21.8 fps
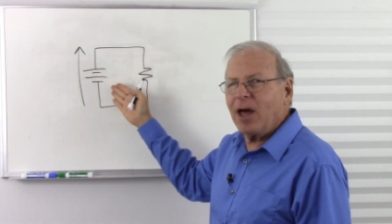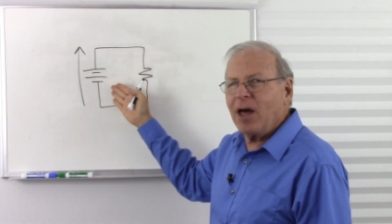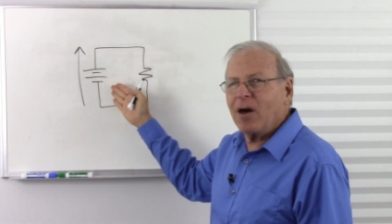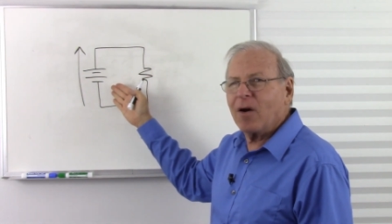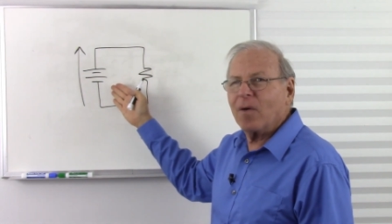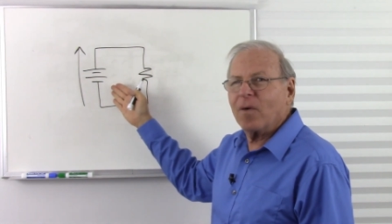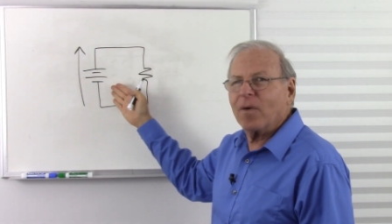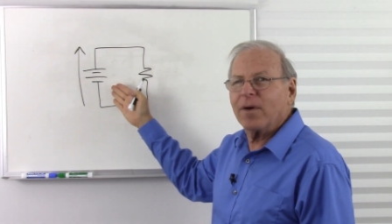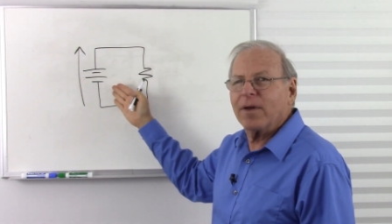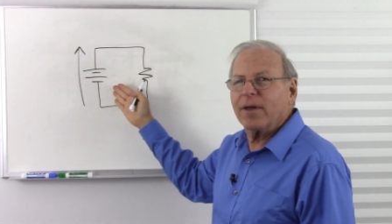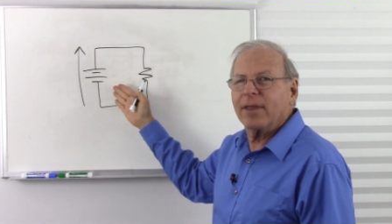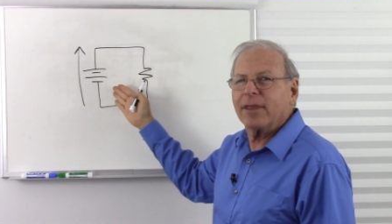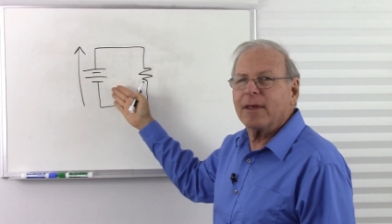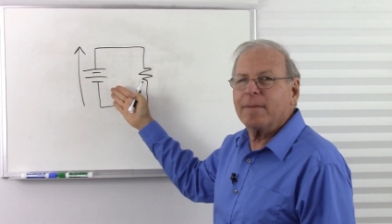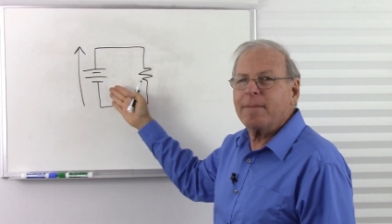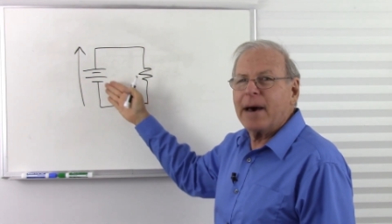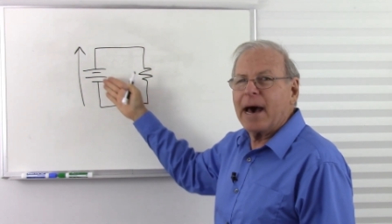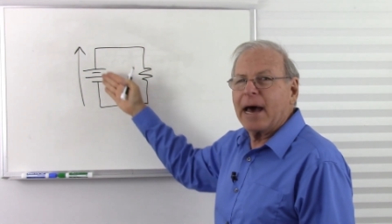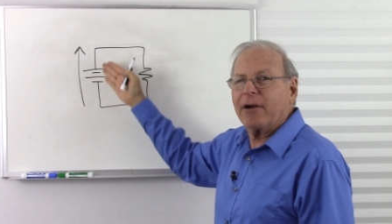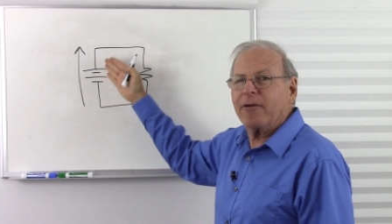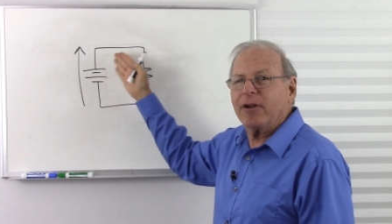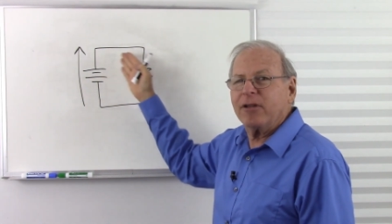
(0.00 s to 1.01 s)
oh, the
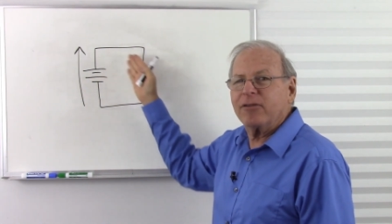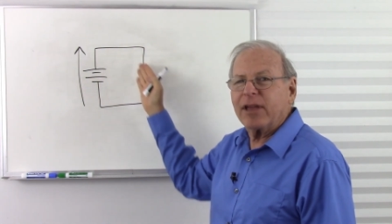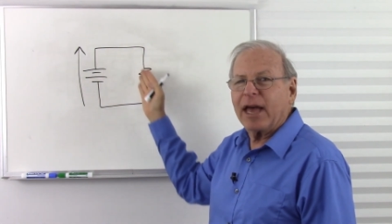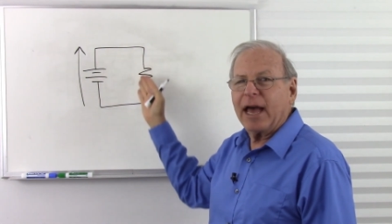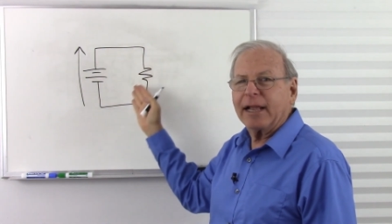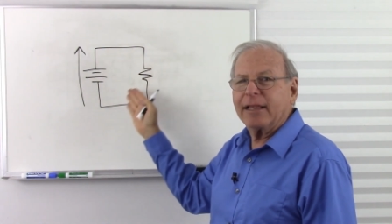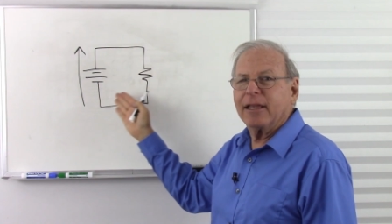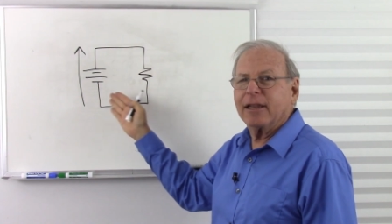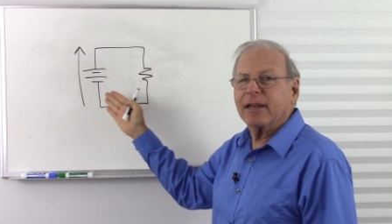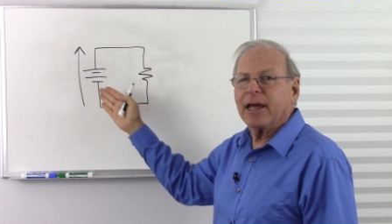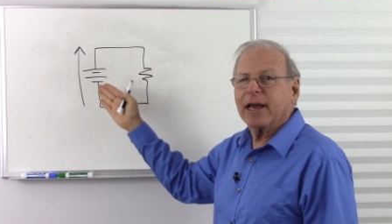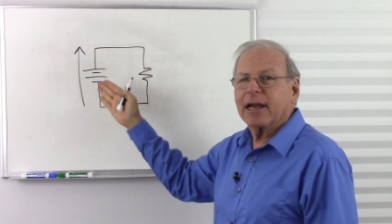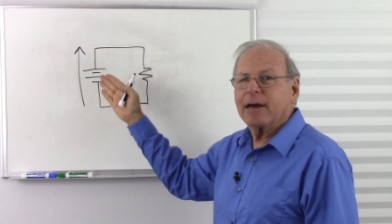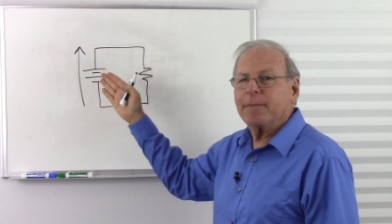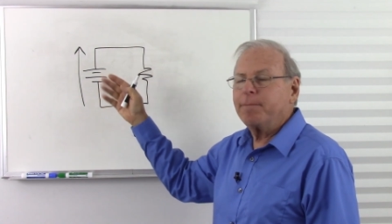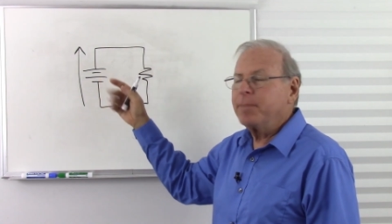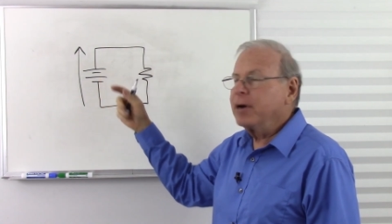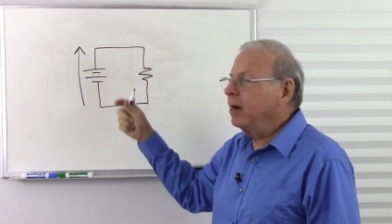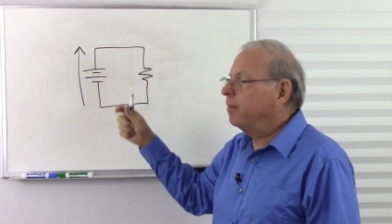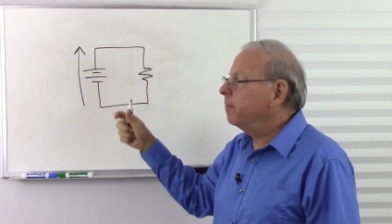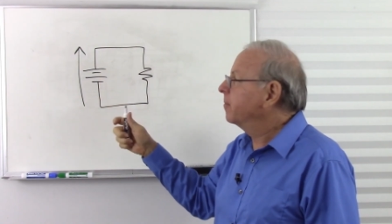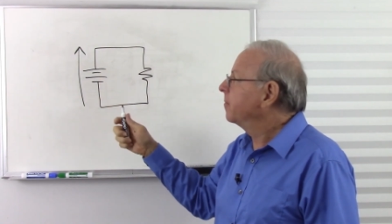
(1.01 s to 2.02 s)
battery's acting like a
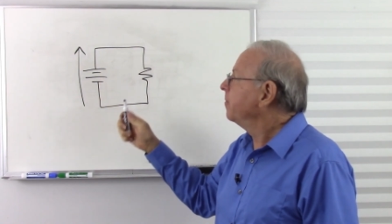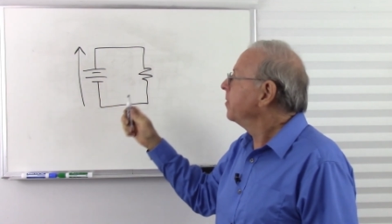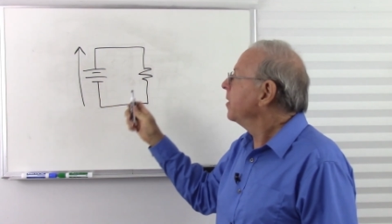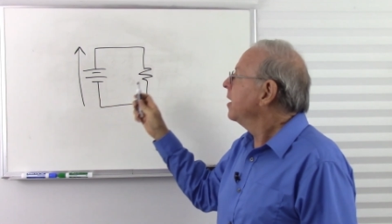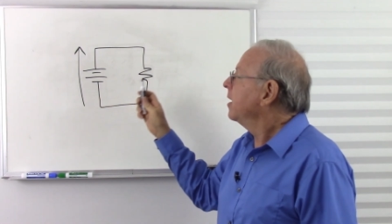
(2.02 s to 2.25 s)
pump.